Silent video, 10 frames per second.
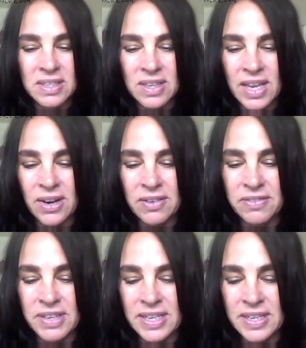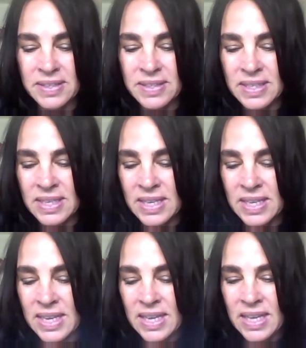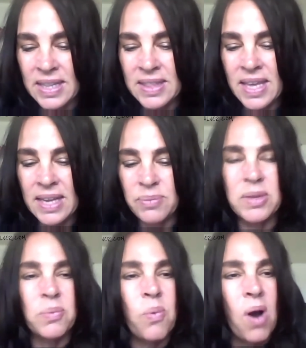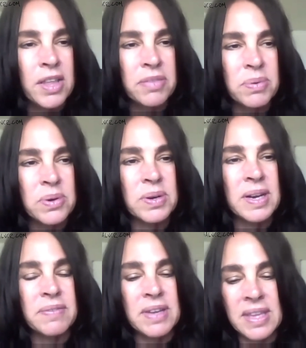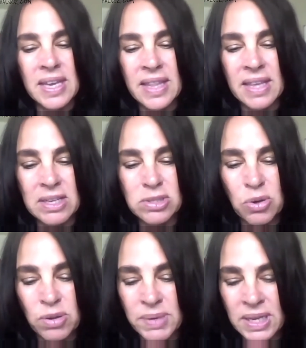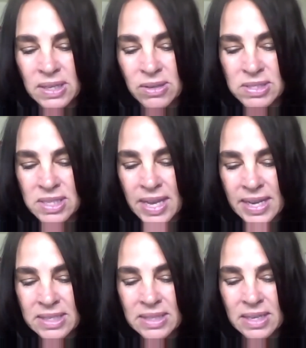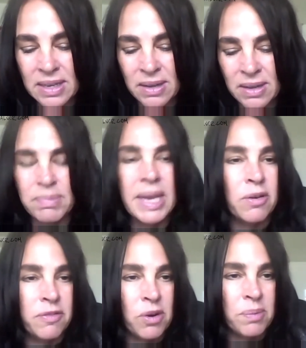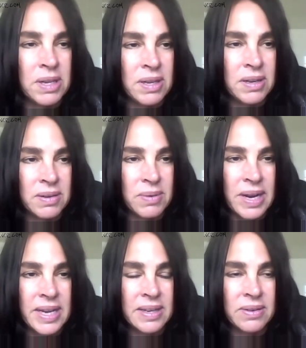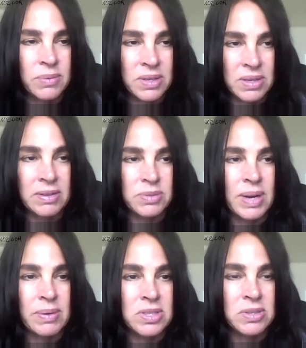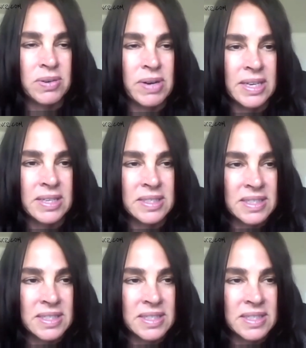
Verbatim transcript: A R V. And then with the walkthrough and everything that they told me, it looks like I did the um, Mayo formula, right? That's what I would do, correct?